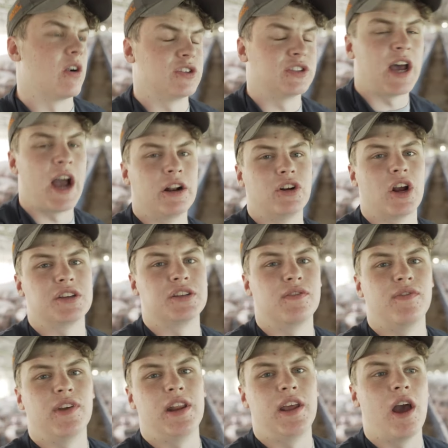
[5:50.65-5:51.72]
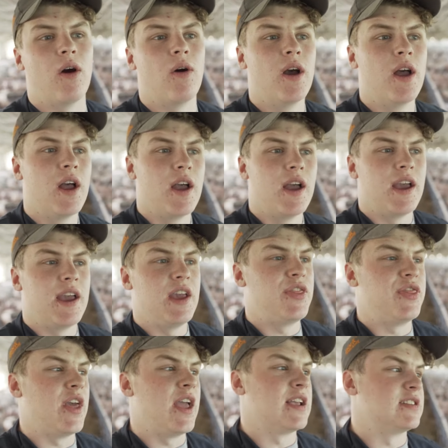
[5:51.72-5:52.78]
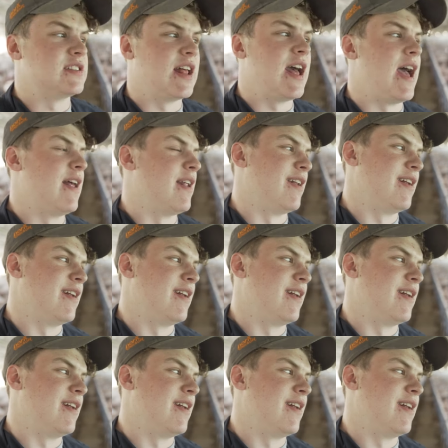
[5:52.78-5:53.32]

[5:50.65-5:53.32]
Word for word: our side dressing video. He thinks that